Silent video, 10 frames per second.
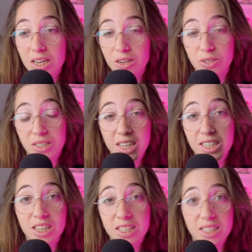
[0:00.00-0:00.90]
because they
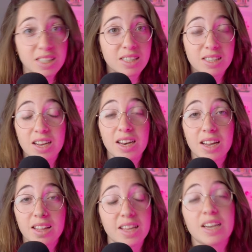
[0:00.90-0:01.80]

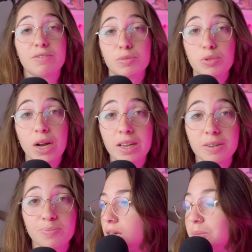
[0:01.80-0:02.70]
never break.
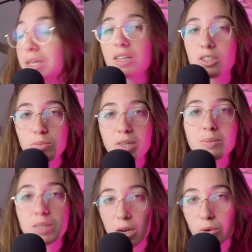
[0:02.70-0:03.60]
I mean,
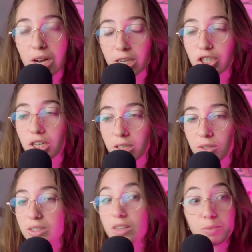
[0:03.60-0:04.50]
sometimes they look like shit
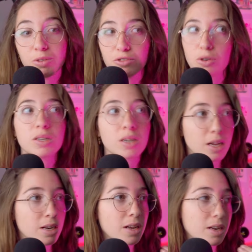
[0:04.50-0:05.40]
because they've been falling
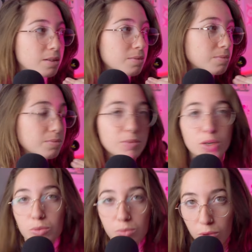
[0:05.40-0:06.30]

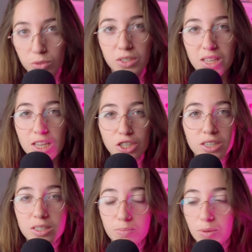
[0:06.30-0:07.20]
and on
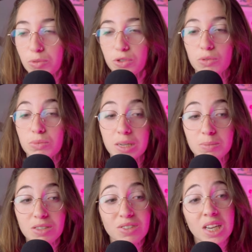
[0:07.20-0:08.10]
stages. People
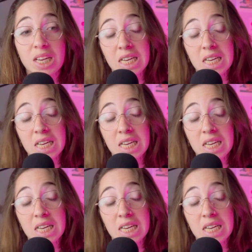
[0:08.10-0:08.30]
sometimes even,